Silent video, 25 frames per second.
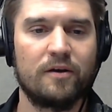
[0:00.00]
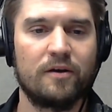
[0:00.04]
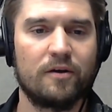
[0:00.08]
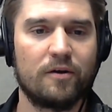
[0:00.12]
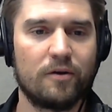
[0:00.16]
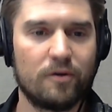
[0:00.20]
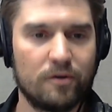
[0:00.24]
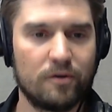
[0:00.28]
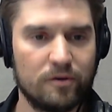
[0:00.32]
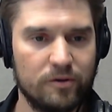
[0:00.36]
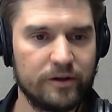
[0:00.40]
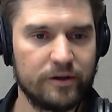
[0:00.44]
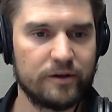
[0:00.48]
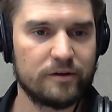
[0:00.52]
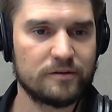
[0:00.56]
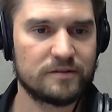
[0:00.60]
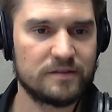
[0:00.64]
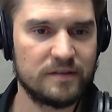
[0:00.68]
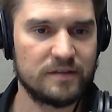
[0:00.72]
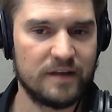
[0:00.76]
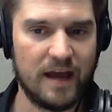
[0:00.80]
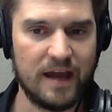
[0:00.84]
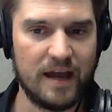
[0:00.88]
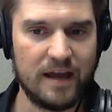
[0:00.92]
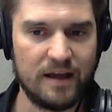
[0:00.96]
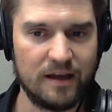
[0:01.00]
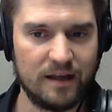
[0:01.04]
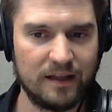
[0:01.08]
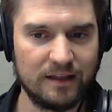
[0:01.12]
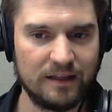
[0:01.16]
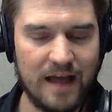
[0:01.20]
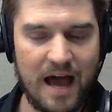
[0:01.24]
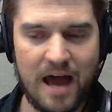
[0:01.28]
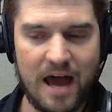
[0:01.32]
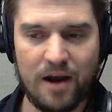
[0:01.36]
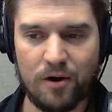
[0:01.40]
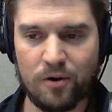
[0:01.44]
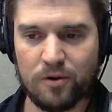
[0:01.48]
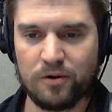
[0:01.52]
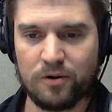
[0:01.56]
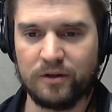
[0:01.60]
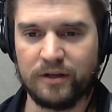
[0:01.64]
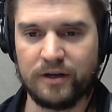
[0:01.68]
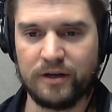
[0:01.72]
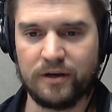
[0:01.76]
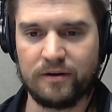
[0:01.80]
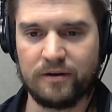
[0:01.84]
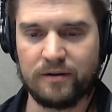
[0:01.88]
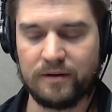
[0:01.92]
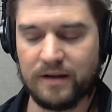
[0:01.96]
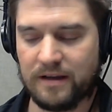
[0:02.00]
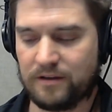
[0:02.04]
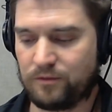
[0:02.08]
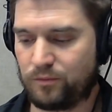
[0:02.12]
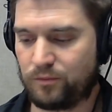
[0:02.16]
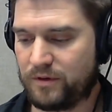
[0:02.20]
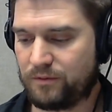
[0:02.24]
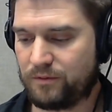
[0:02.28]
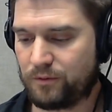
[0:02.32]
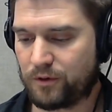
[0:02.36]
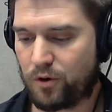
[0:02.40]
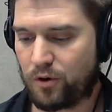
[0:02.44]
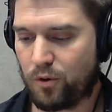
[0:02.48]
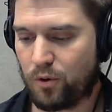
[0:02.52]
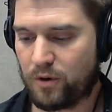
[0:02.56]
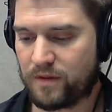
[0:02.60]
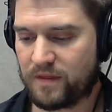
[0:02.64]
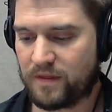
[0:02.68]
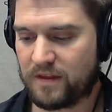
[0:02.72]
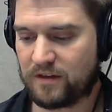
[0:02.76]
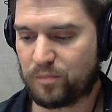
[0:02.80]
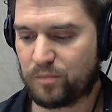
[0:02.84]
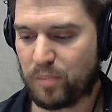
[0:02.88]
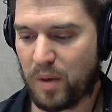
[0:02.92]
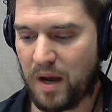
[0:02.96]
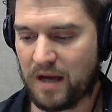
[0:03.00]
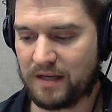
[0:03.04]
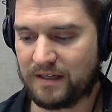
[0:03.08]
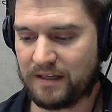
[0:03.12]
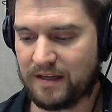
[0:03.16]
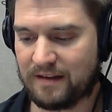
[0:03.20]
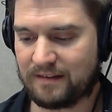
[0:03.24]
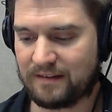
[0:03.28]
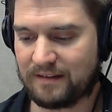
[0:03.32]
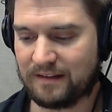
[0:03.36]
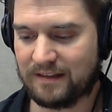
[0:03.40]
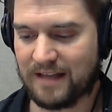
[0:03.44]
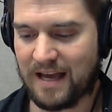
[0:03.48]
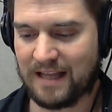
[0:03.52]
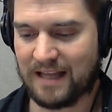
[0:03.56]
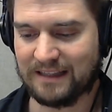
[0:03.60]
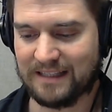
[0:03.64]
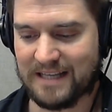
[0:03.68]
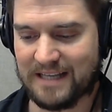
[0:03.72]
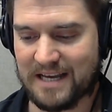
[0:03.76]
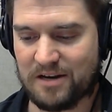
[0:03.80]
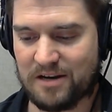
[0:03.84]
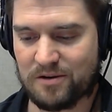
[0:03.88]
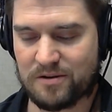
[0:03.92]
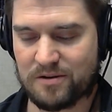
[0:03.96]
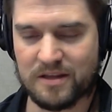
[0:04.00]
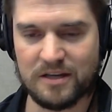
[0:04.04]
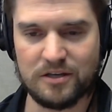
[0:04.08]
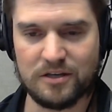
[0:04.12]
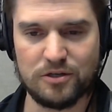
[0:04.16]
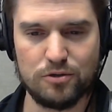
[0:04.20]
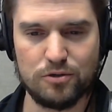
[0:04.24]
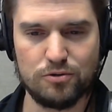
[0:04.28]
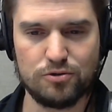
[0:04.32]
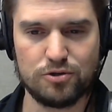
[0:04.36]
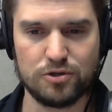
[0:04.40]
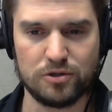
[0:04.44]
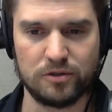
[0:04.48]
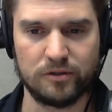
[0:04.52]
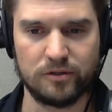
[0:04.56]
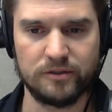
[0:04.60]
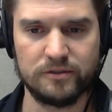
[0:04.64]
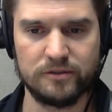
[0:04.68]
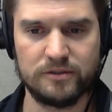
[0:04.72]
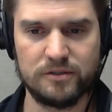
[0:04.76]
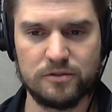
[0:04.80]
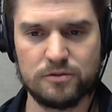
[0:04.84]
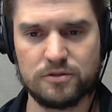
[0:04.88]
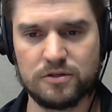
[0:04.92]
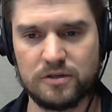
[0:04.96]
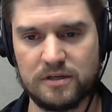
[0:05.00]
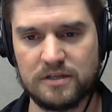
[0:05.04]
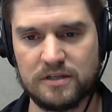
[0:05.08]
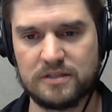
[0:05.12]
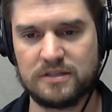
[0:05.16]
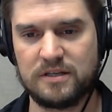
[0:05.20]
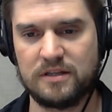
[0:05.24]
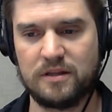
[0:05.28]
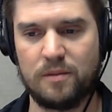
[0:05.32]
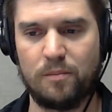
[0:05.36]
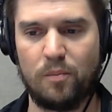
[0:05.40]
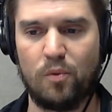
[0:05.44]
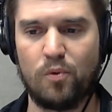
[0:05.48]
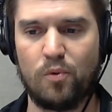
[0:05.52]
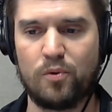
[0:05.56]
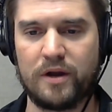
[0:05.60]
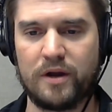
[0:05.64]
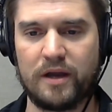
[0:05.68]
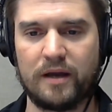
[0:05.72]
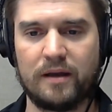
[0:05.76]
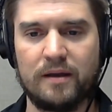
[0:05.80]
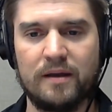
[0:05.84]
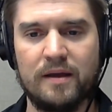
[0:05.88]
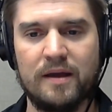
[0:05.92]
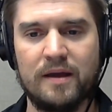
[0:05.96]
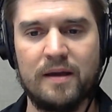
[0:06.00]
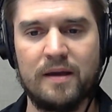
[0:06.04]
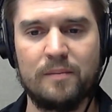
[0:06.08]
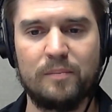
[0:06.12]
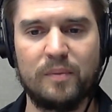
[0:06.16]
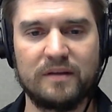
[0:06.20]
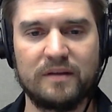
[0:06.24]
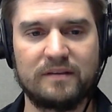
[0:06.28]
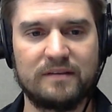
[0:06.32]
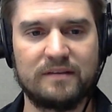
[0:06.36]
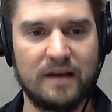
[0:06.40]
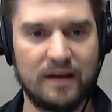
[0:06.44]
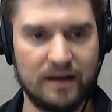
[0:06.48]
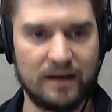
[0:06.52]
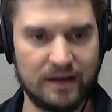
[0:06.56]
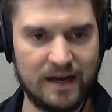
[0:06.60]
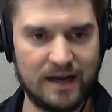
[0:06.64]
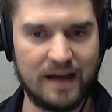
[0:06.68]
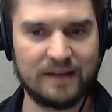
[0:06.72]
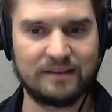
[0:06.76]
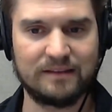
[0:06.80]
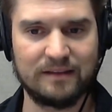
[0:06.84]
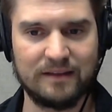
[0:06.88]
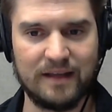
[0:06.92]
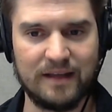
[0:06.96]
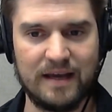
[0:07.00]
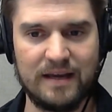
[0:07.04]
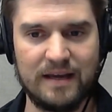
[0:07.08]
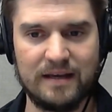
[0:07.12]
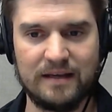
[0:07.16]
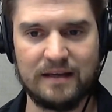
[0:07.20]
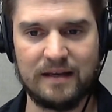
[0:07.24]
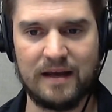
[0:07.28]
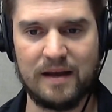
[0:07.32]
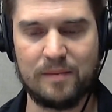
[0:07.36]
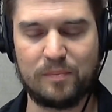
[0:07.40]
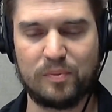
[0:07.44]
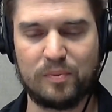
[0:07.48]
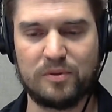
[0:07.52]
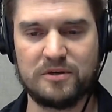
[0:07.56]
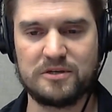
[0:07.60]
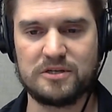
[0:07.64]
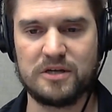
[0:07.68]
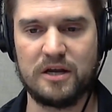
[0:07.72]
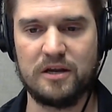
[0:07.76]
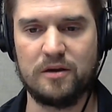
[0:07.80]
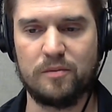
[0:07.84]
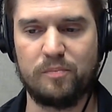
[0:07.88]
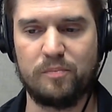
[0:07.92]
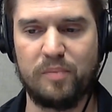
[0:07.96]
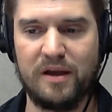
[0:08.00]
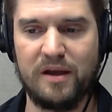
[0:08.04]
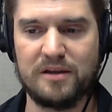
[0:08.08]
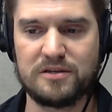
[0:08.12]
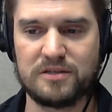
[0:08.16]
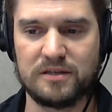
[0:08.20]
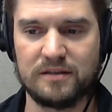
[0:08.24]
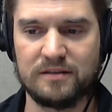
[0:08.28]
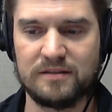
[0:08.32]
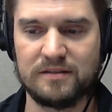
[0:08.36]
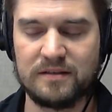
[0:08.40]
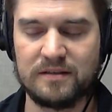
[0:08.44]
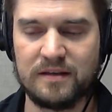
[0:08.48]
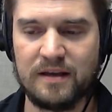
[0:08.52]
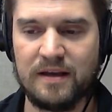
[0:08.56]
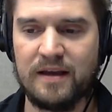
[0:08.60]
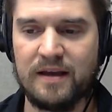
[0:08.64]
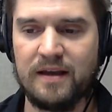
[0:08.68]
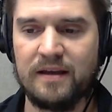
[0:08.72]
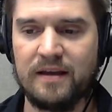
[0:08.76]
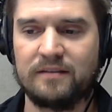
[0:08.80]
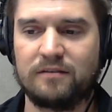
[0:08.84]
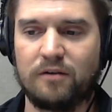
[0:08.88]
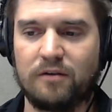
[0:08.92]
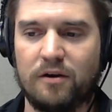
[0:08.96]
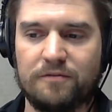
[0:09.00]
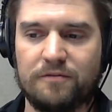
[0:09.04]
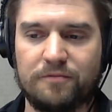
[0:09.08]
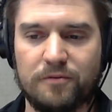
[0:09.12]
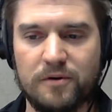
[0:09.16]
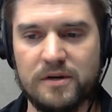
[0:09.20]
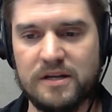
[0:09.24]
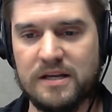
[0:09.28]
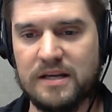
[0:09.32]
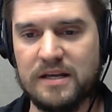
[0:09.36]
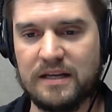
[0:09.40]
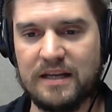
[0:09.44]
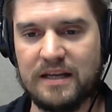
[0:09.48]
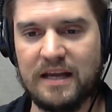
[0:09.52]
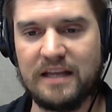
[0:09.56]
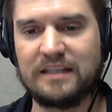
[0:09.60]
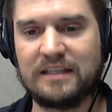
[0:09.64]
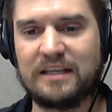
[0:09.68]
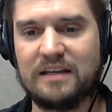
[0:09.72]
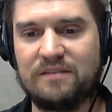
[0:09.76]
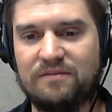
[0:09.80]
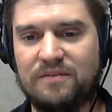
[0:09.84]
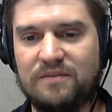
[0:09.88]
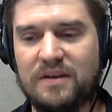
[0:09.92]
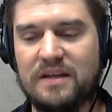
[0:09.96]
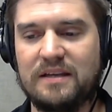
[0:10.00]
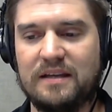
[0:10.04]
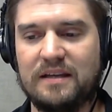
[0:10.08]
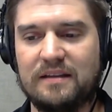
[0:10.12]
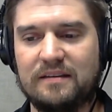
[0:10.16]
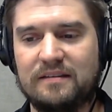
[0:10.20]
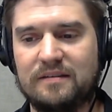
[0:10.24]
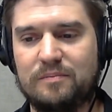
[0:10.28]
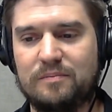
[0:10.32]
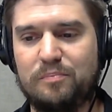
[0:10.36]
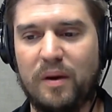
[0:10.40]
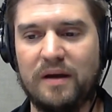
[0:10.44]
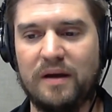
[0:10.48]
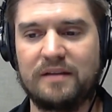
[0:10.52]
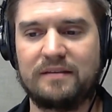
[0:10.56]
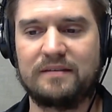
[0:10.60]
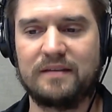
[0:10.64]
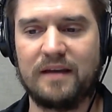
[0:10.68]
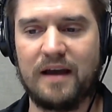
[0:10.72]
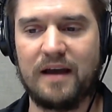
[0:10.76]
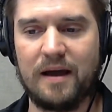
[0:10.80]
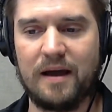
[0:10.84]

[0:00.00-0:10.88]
earlier today, a lot earlier, as we record this podcast, a lot later than usual. Usually it's in the morning, but got delayed, and I appreciate your patience. Sorry for any inconvenience. But